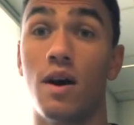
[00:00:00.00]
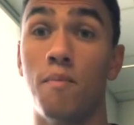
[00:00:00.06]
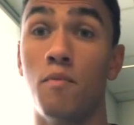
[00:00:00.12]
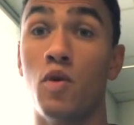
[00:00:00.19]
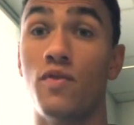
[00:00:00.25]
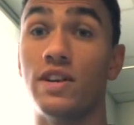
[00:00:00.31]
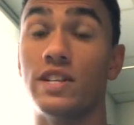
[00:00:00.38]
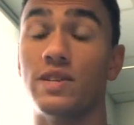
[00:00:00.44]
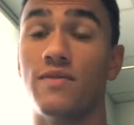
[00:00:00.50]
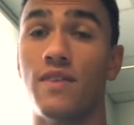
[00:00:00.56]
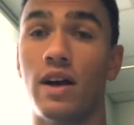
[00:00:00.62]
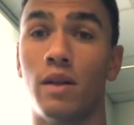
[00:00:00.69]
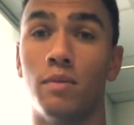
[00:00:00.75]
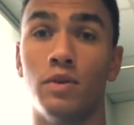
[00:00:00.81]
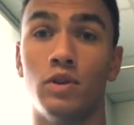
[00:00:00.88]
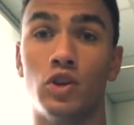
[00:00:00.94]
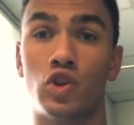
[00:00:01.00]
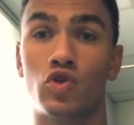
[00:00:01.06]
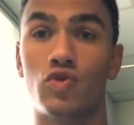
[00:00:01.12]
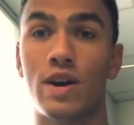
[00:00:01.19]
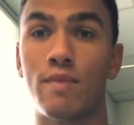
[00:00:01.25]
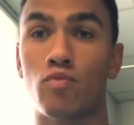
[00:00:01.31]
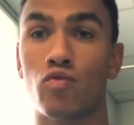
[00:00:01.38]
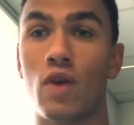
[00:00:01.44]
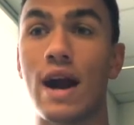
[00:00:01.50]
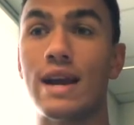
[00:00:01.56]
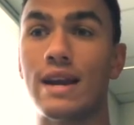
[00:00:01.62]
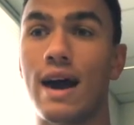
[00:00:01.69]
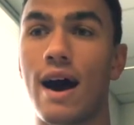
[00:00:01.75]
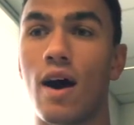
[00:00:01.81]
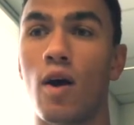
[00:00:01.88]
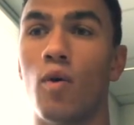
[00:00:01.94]
movies available to stream right
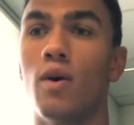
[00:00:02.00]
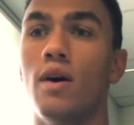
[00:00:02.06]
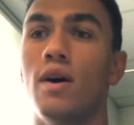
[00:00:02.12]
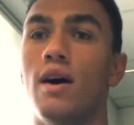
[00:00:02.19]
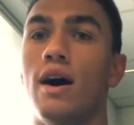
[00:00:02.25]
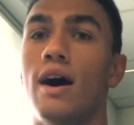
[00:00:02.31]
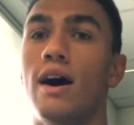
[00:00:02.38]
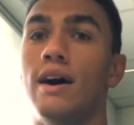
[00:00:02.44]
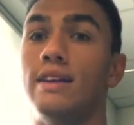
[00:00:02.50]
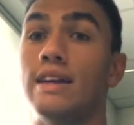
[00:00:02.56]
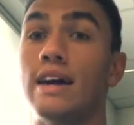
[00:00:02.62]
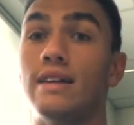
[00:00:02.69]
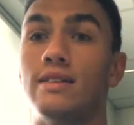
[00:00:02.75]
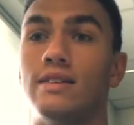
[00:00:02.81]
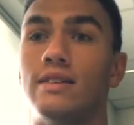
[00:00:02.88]
now. Dan